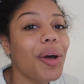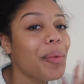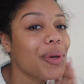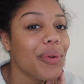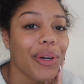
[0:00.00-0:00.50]

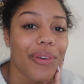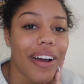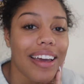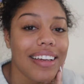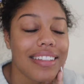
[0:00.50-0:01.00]
Hope you're doing
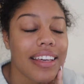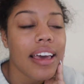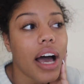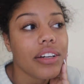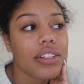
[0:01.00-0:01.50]
great.
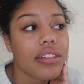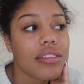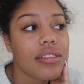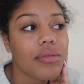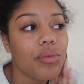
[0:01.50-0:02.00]
I
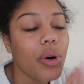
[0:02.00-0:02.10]
just